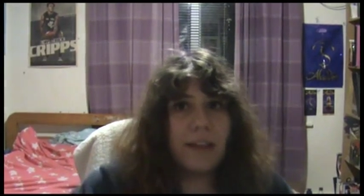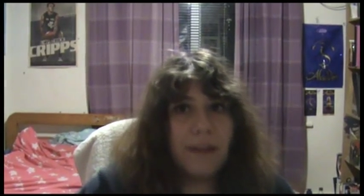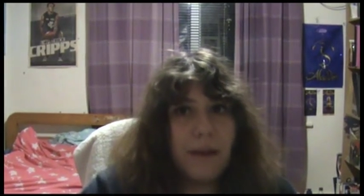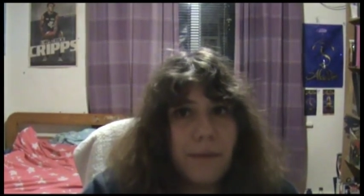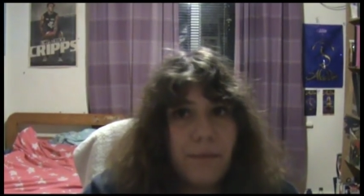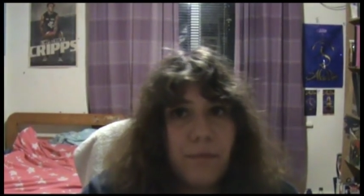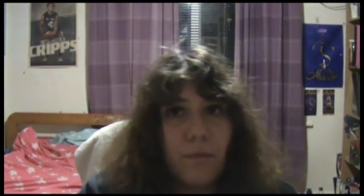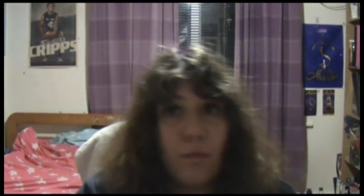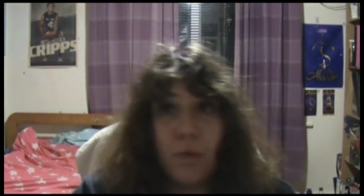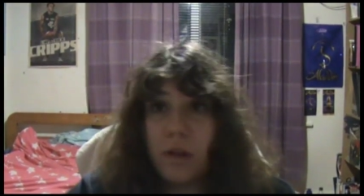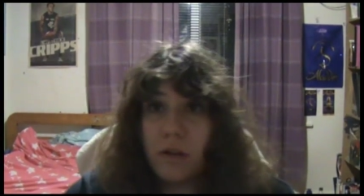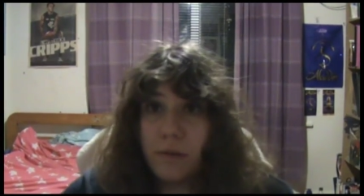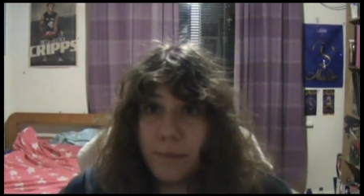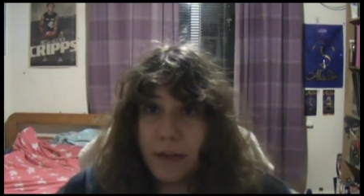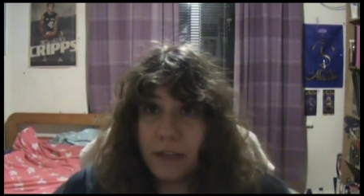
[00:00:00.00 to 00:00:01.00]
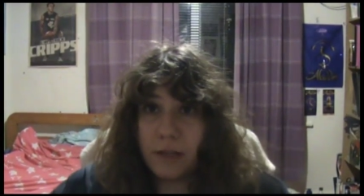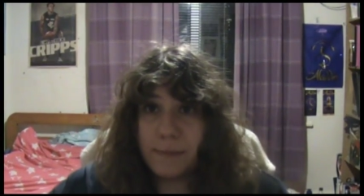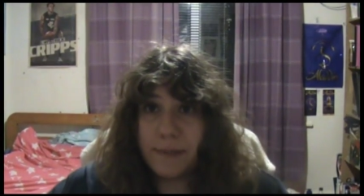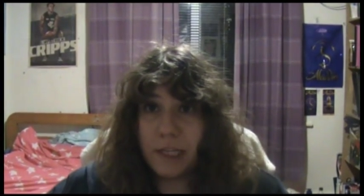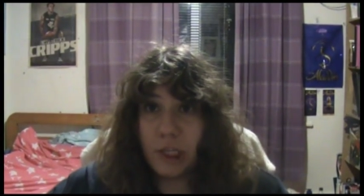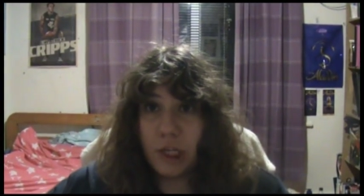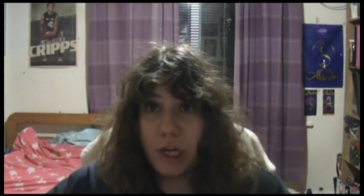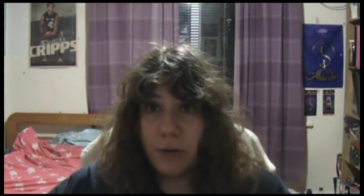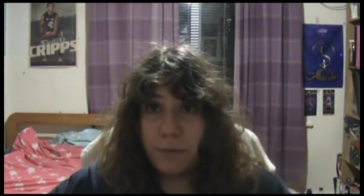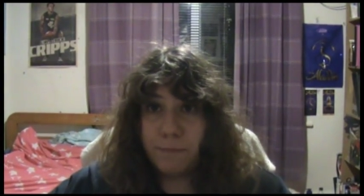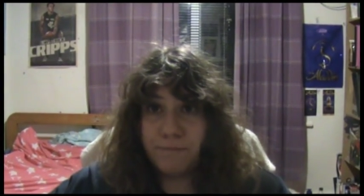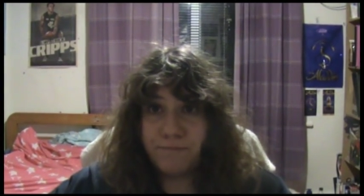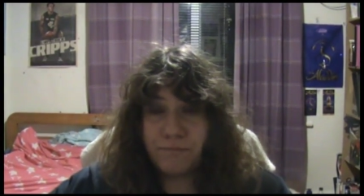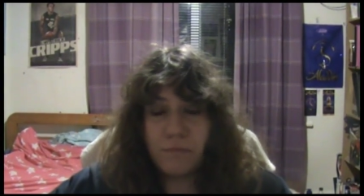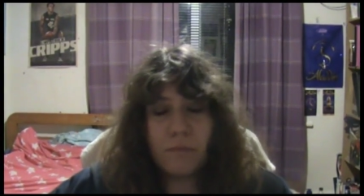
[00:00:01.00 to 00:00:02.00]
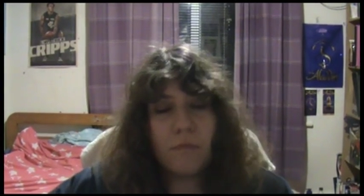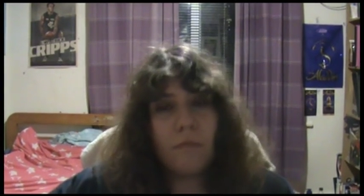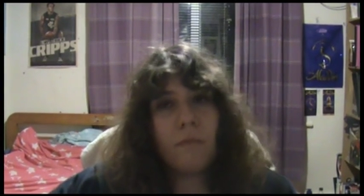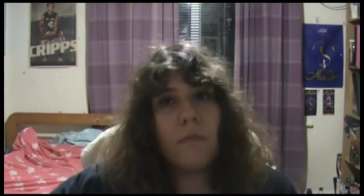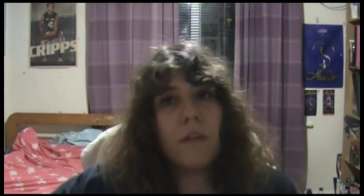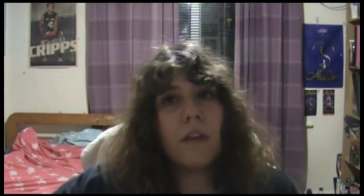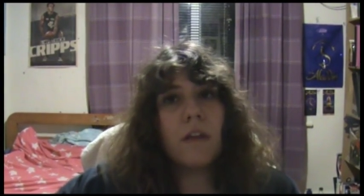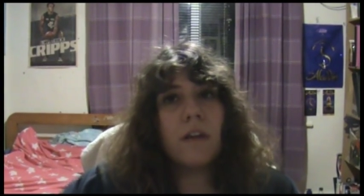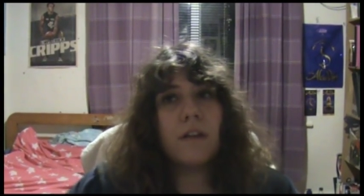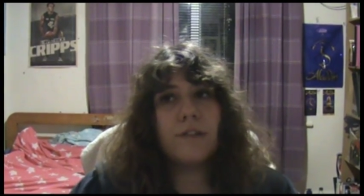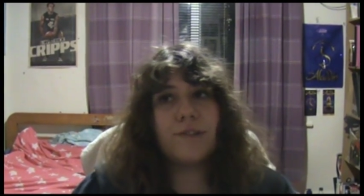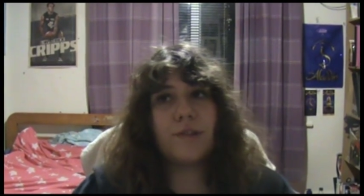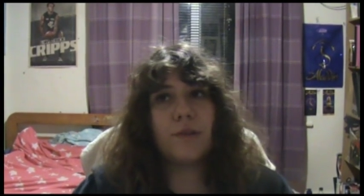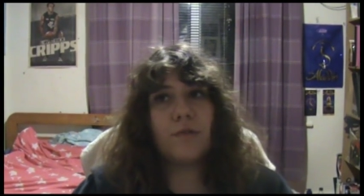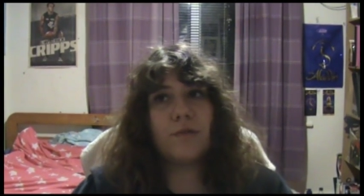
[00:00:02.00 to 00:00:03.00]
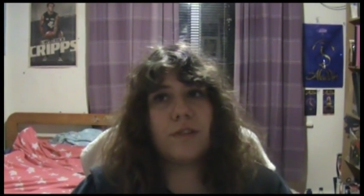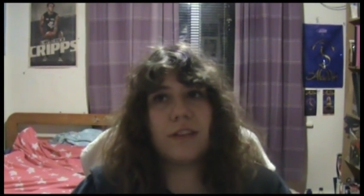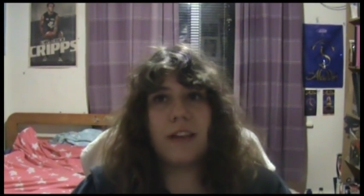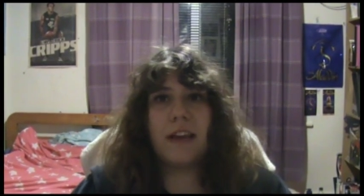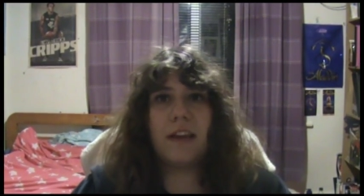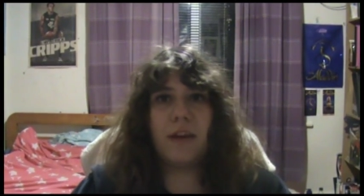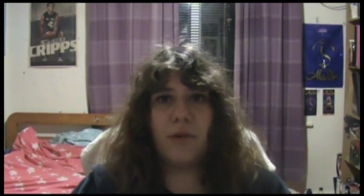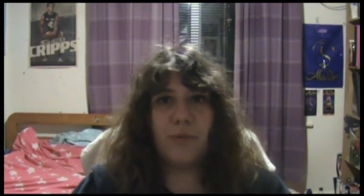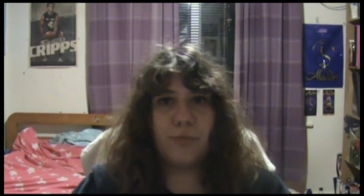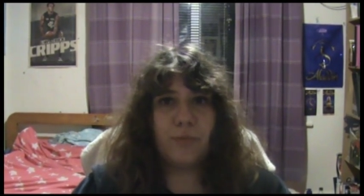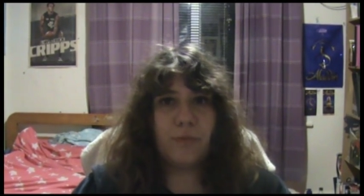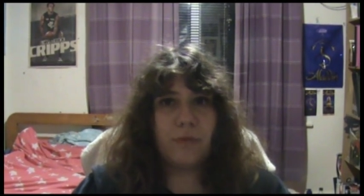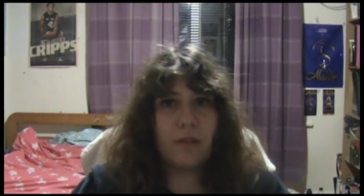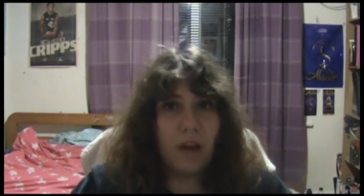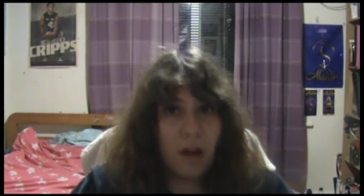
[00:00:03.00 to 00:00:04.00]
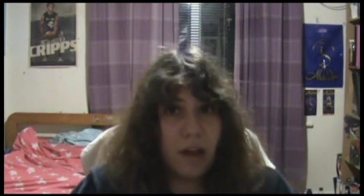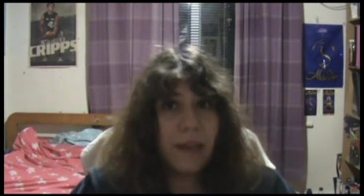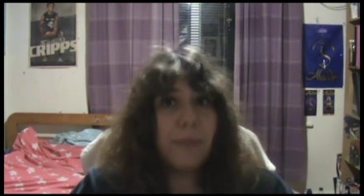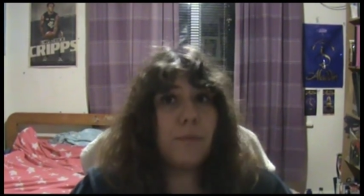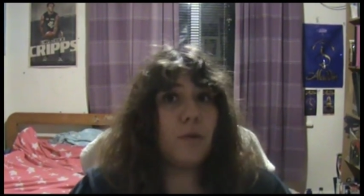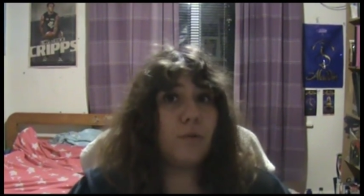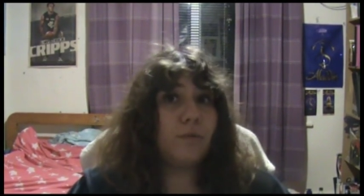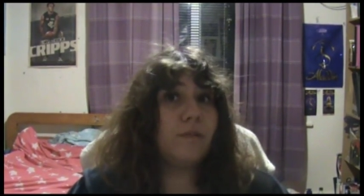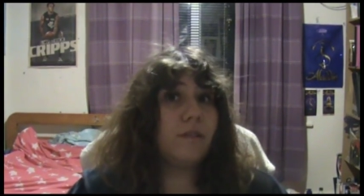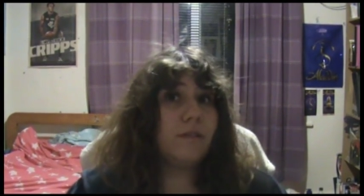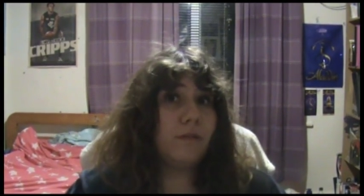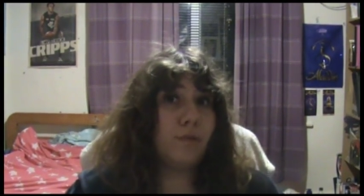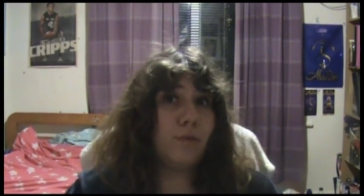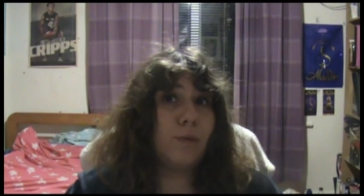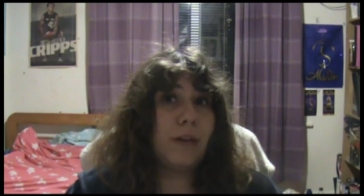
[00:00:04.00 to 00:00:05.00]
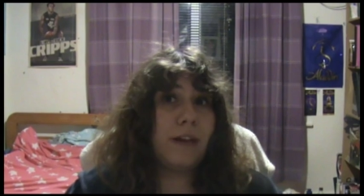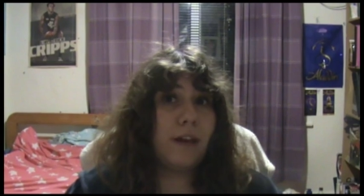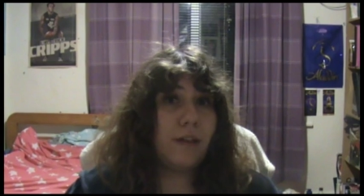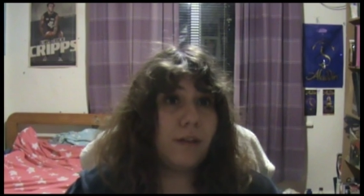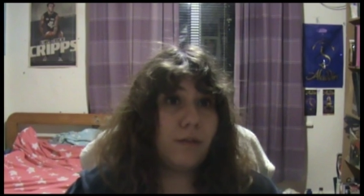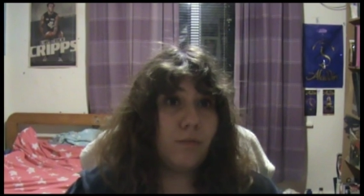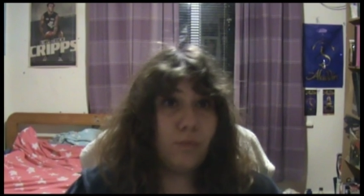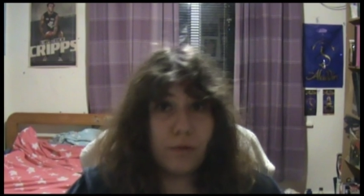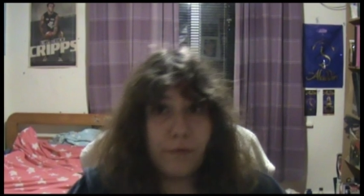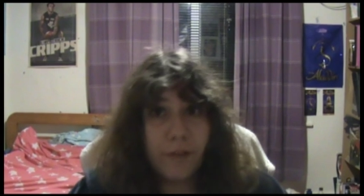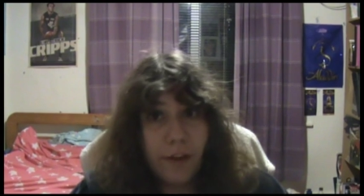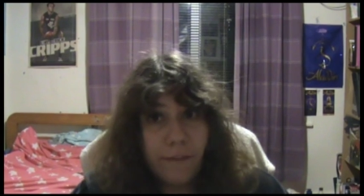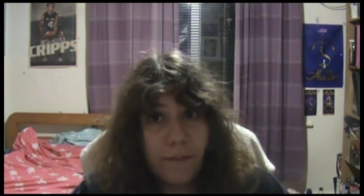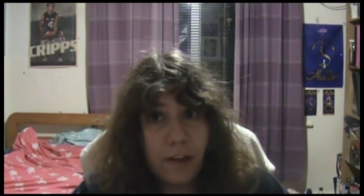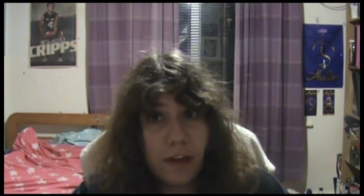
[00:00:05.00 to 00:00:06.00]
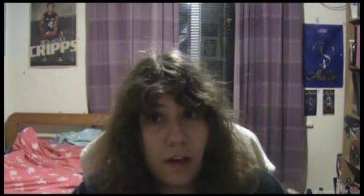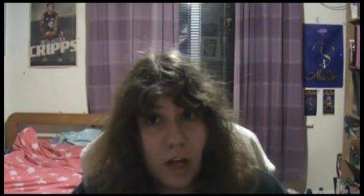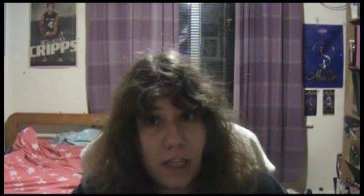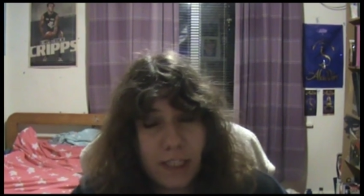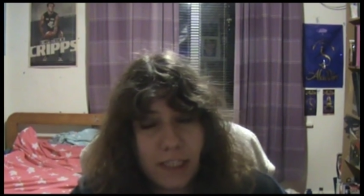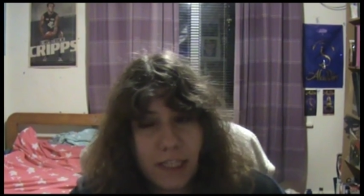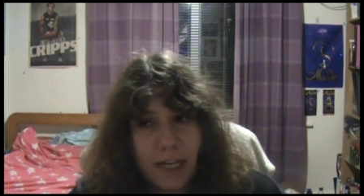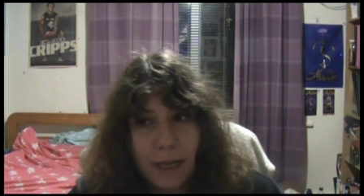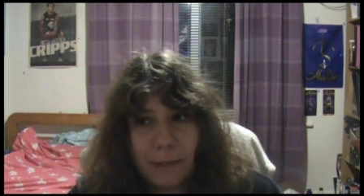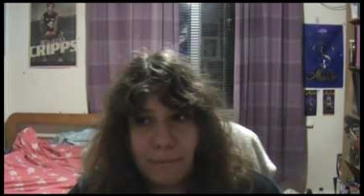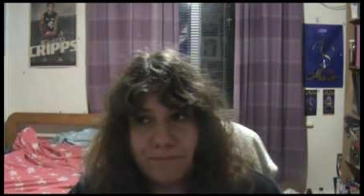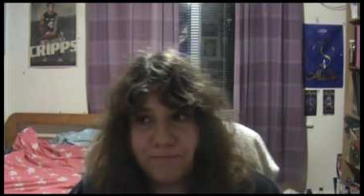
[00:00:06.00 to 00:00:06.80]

and welcome back to my channel. So today I'm, I am going to do another review for you guys today.